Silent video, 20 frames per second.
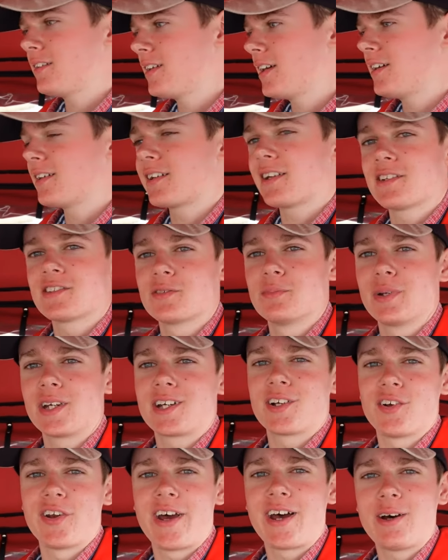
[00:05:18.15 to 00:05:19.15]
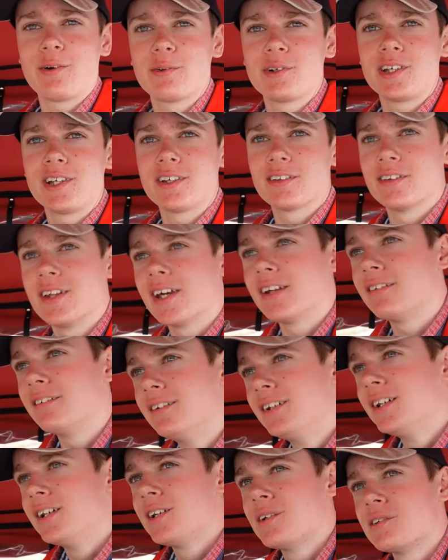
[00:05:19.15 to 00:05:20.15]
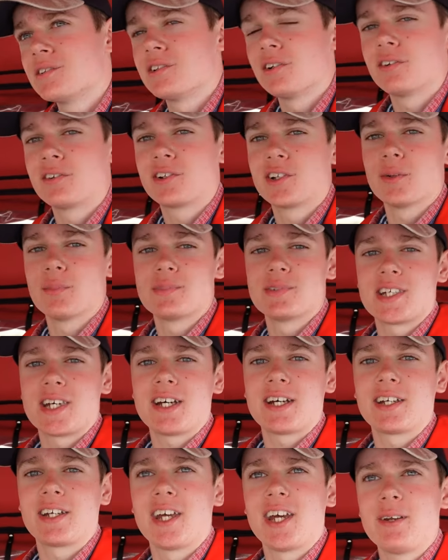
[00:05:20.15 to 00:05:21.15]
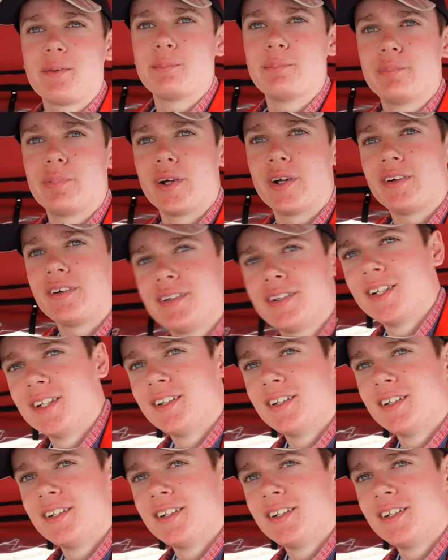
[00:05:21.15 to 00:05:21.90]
and then it gets a bit cloudy, and then the sun comes out again, but